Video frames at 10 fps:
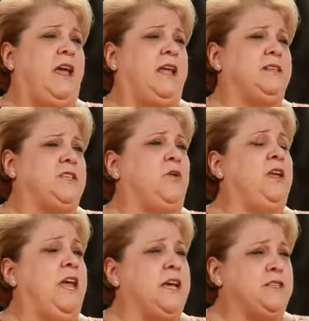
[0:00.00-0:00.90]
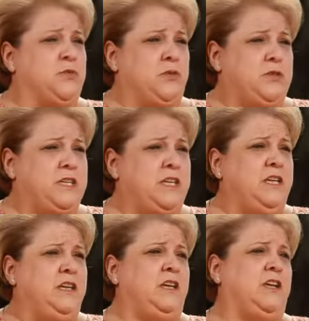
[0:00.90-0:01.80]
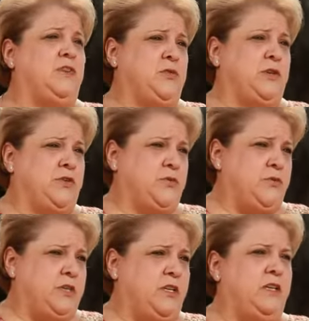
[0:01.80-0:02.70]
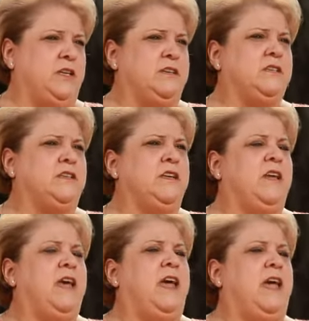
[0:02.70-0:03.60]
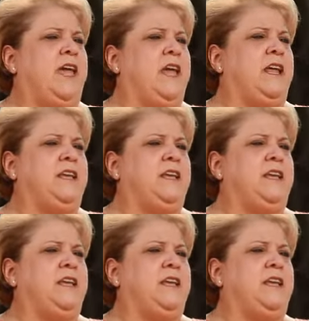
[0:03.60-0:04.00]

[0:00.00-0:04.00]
And so he has a routine. He knows what his routine is, and